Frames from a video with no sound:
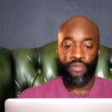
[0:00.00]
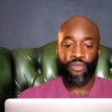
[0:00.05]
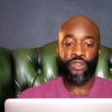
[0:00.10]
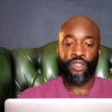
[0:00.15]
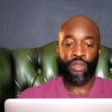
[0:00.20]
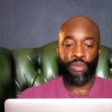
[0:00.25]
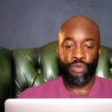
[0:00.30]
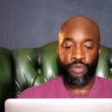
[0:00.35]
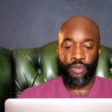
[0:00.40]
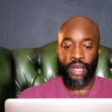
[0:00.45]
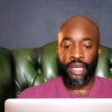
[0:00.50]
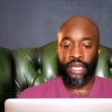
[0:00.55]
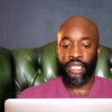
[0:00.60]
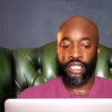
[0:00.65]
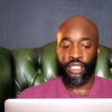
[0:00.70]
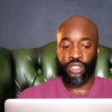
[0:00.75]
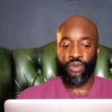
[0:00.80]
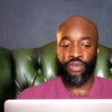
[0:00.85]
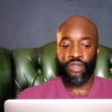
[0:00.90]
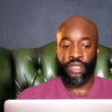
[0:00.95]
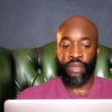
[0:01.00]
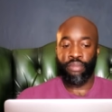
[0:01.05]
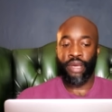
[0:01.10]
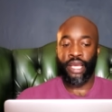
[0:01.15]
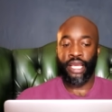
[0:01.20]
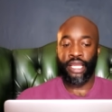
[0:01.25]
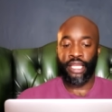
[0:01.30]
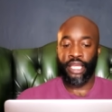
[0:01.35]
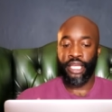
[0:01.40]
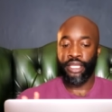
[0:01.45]
Timothy Bradley's already
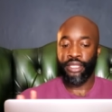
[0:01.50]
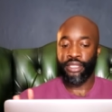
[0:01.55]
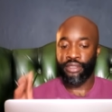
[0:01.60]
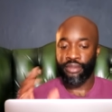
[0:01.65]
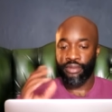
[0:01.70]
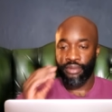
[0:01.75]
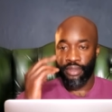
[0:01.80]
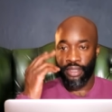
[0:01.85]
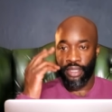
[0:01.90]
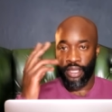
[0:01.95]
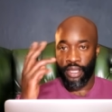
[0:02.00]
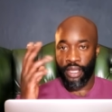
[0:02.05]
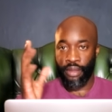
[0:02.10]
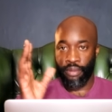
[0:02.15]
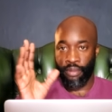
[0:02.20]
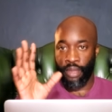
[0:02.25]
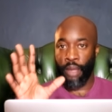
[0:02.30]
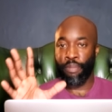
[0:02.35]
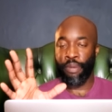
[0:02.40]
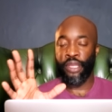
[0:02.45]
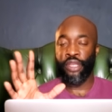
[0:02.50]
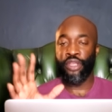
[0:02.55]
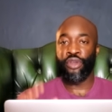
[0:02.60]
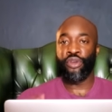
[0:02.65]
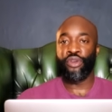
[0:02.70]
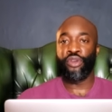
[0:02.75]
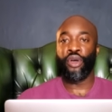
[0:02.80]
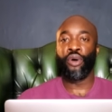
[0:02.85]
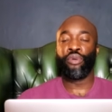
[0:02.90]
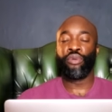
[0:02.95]
made his
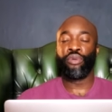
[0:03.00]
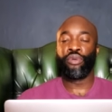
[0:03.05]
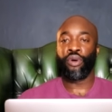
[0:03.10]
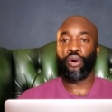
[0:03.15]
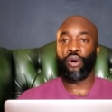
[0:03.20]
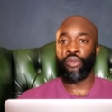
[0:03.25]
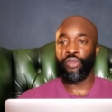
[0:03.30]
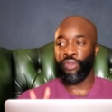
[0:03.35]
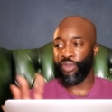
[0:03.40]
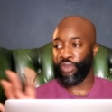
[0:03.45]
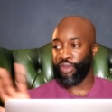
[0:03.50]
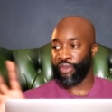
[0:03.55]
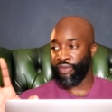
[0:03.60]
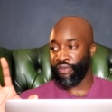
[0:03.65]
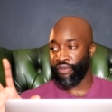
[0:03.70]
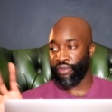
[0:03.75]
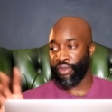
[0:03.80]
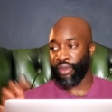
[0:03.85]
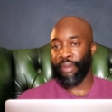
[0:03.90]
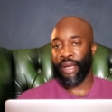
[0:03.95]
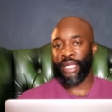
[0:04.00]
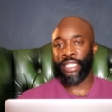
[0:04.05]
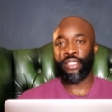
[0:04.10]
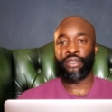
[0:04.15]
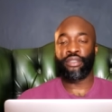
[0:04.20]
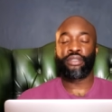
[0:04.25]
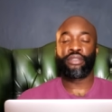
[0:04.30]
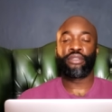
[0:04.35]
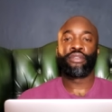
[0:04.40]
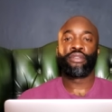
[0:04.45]
opinion known on the
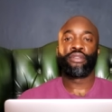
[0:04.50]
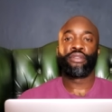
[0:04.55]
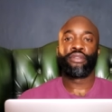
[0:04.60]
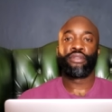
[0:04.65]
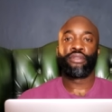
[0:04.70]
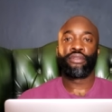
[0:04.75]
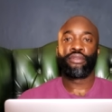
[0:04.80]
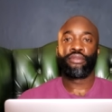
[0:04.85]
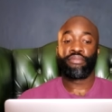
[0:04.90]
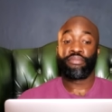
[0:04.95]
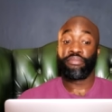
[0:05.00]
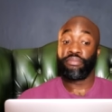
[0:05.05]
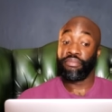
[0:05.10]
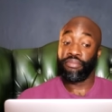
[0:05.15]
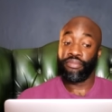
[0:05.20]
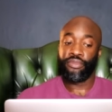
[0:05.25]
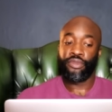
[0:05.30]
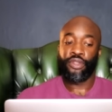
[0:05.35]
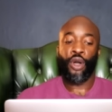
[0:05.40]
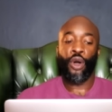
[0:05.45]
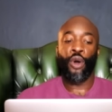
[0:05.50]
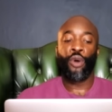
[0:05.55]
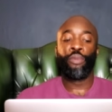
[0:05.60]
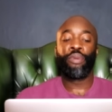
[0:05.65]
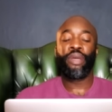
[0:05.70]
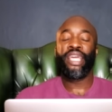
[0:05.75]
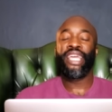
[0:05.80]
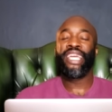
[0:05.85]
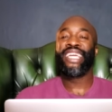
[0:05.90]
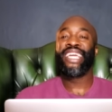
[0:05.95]
matters.
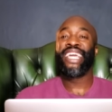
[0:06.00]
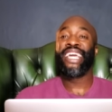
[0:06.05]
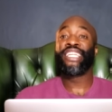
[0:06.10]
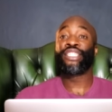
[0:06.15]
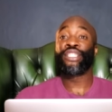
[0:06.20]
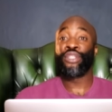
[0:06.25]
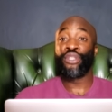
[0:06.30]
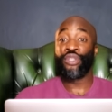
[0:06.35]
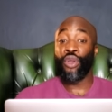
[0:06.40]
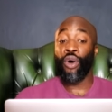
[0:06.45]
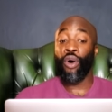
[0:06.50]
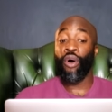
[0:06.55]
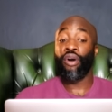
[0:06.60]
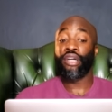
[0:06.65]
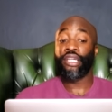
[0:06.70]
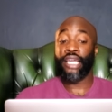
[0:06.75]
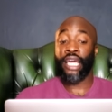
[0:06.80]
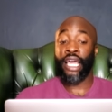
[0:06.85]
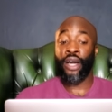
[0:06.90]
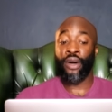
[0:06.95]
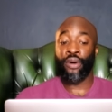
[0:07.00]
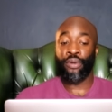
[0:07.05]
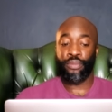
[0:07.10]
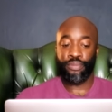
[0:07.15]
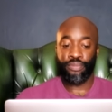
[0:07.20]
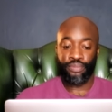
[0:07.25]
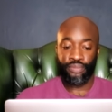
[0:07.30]
Hope he gets knocked out.